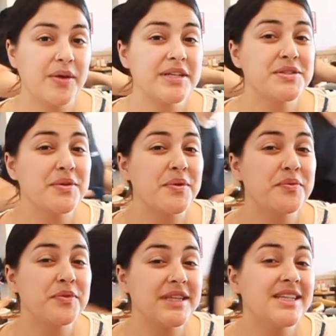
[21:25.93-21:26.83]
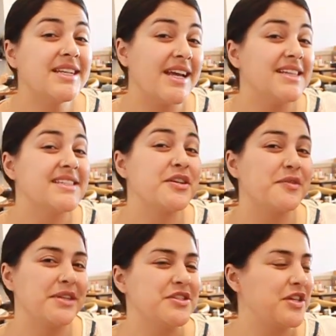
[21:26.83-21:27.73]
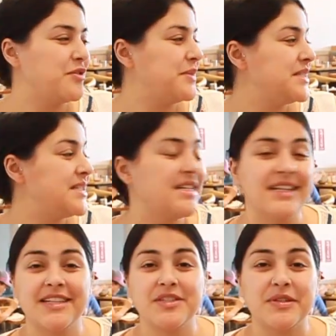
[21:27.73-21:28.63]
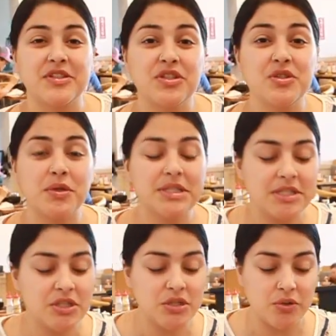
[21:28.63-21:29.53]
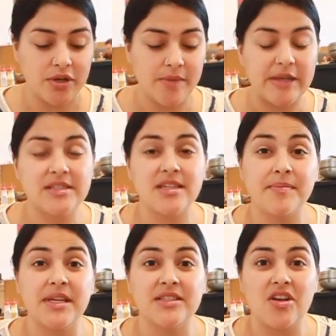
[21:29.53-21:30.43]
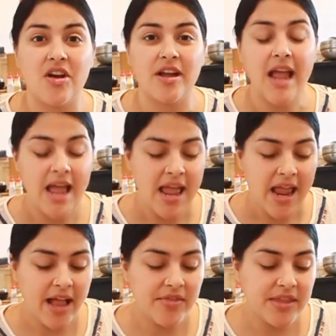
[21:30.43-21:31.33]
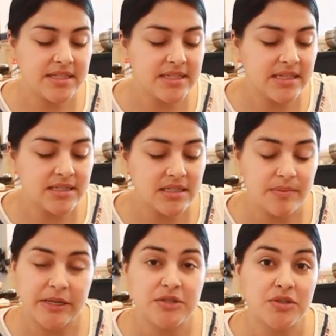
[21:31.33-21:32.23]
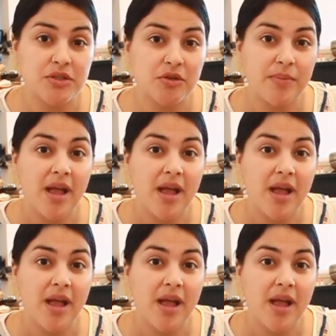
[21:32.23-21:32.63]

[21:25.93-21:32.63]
Okay, so a really nice Korean gentleman sitting next to us just told us the story about samgyetang. And this is a special soup